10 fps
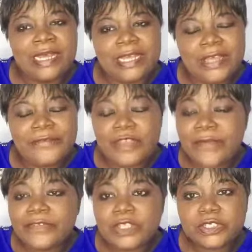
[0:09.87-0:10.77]
If you
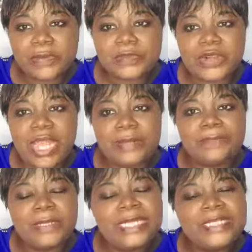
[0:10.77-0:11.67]
have not
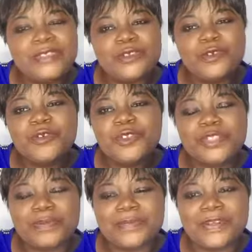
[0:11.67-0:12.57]
subscribed, please do
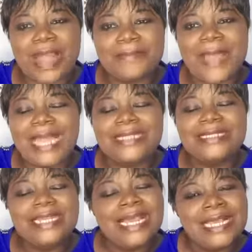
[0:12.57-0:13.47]
subscribe
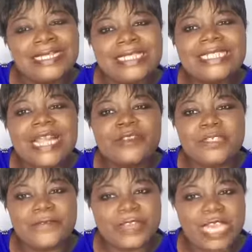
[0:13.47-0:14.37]
and click that
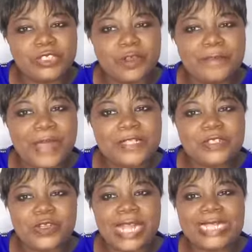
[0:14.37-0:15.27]
notification bell
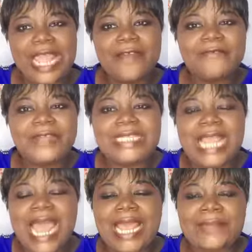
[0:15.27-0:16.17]
so that every
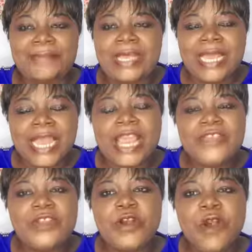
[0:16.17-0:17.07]
time a
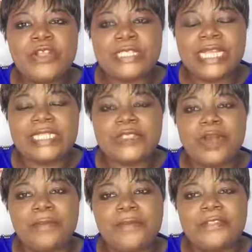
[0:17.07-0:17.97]
new content is
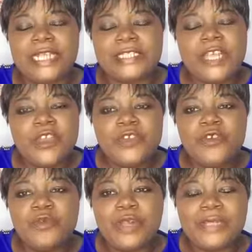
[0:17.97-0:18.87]
uploaded,
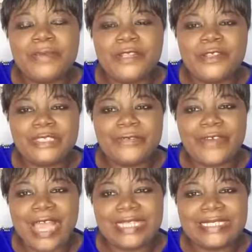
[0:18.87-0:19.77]
you will be
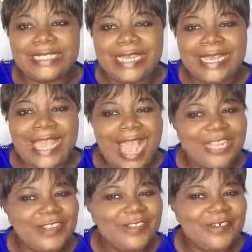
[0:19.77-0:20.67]
notified.
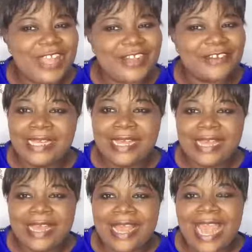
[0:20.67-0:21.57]
Hallelujah. God.
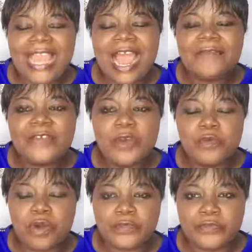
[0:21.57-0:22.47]
I have a
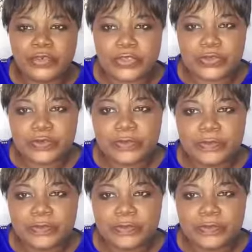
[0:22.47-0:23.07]
word for you.